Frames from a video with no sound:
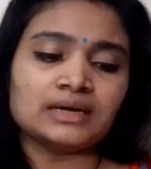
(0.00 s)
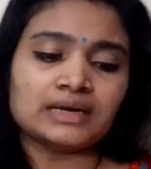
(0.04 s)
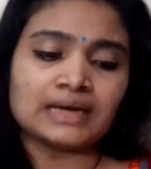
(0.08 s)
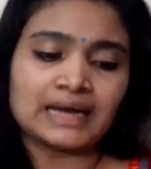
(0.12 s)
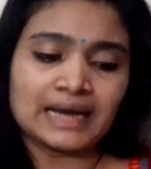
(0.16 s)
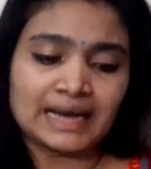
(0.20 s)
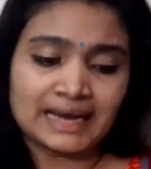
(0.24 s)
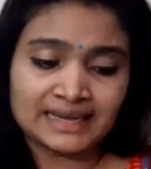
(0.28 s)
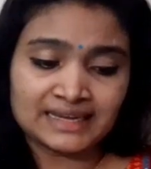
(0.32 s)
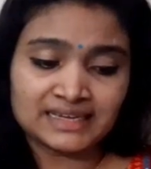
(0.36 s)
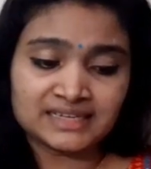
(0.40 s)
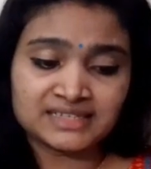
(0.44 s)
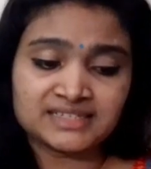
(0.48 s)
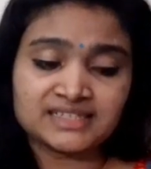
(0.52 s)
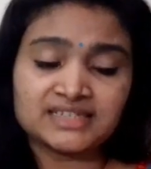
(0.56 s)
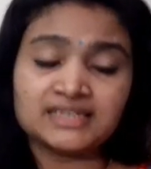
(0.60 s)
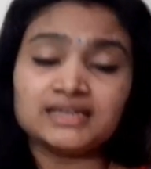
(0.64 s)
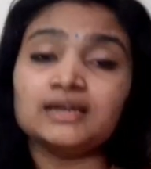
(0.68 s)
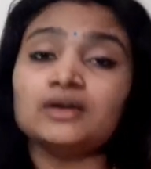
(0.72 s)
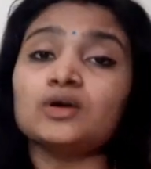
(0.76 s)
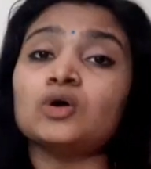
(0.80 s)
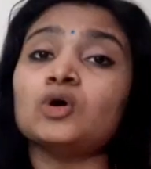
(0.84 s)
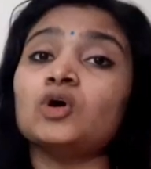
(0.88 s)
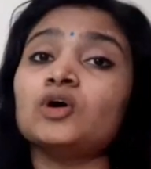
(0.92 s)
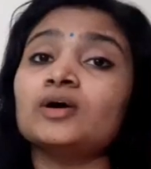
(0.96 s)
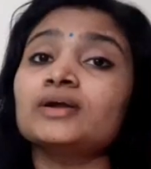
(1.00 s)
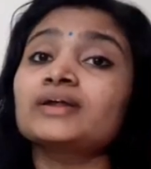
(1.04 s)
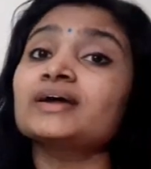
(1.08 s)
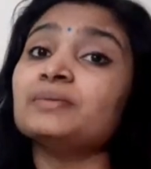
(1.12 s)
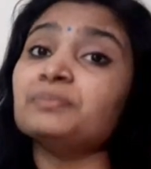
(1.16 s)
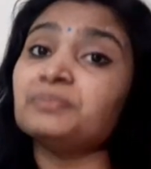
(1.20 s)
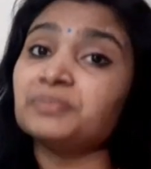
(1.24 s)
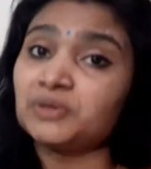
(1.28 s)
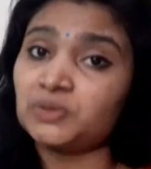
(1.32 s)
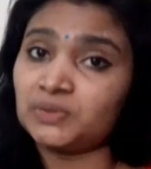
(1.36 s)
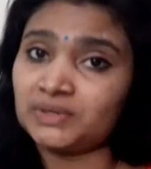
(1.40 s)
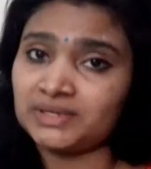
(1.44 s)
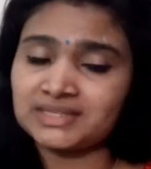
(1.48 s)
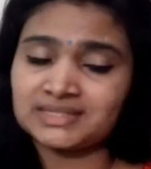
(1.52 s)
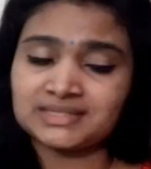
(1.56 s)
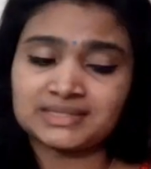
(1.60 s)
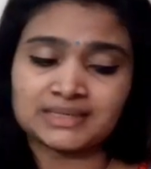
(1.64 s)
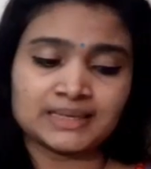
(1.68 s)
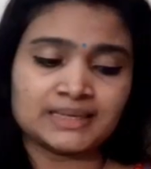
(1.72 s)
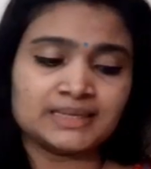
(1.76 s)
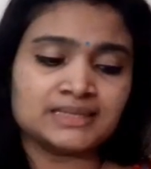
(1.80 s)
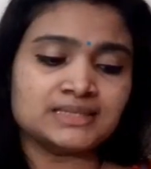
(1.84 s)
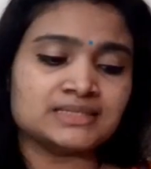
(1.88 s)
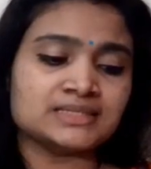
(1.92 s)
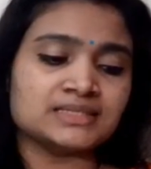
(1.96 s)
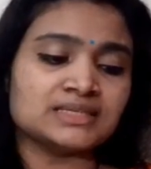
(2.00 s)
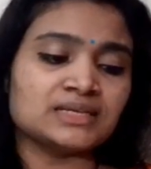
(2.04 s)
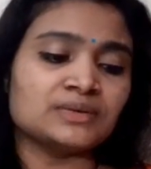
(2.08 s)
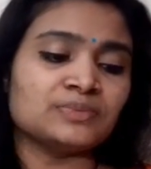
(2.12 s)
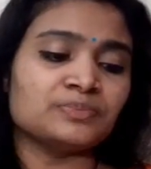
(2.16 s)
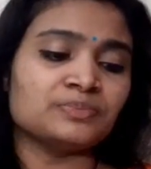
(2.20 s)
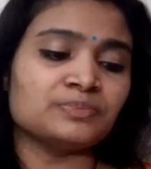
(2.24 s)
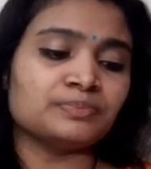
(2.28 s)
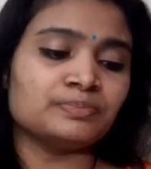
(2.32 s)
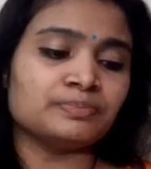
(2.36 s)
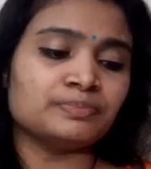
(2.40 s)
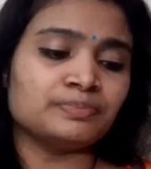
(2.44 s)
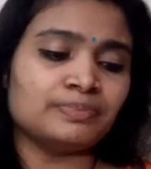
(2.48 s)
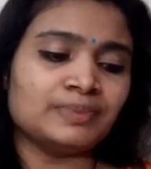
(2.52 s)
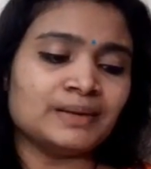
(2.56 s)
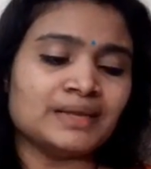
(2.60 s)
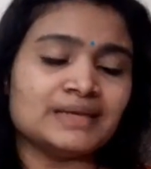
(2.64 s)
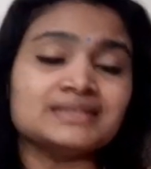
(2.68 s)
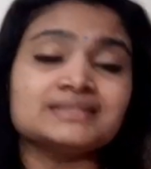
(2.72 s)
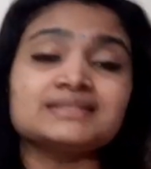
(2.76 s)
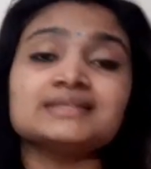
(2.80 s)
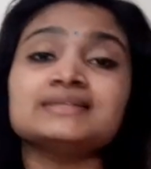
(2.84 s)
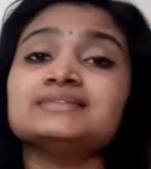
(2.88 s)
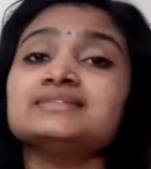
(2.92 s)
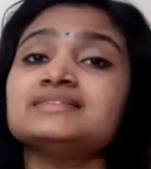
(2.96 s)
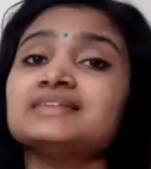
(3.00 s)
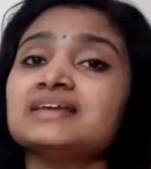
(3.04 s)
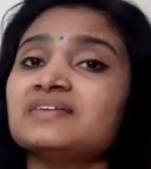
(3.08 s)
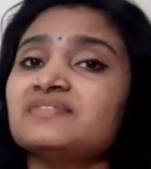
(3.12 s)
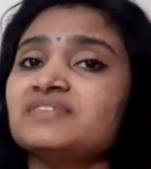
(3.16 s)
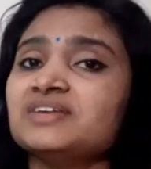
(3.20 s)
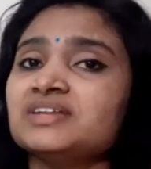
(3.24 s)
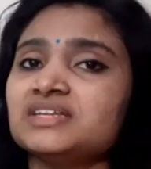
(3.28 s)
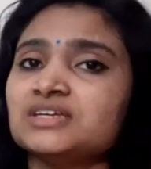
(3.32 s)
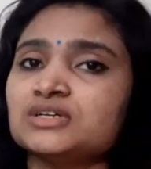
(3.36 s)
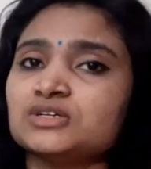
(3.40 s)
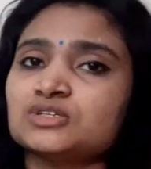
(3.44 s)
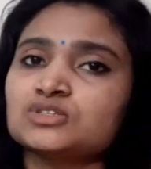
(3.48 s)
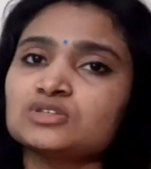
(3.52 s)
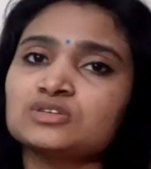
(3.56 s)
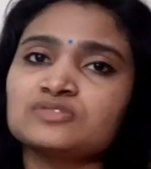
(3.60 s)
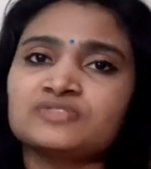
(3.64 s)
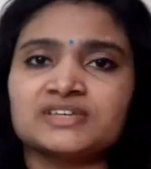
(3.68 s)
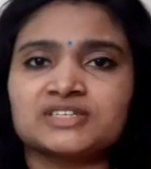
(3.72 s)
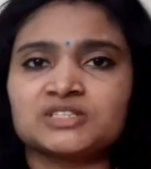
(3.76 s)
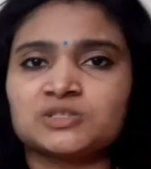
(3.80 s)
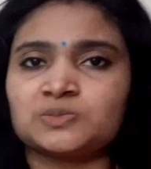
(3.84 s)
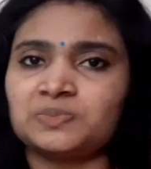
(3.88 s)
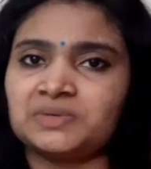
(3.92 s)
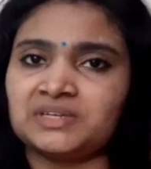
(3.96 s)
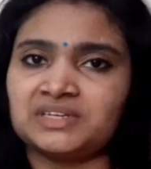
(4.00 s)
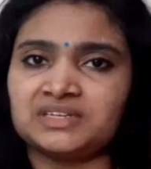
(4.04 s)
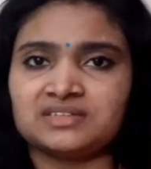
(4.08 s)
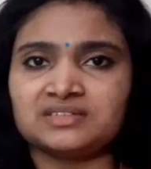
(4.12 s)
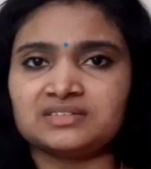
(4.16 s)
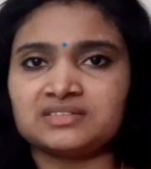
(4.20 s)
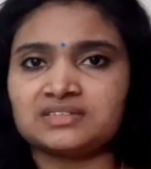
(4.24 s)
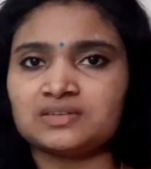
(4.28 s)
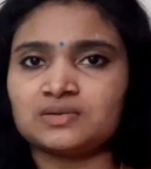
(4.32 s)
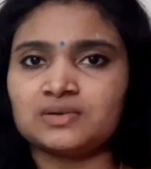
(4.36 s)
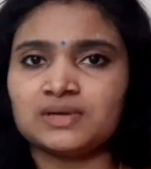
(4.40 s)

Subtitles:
IT or computer science plus 7 years of experience.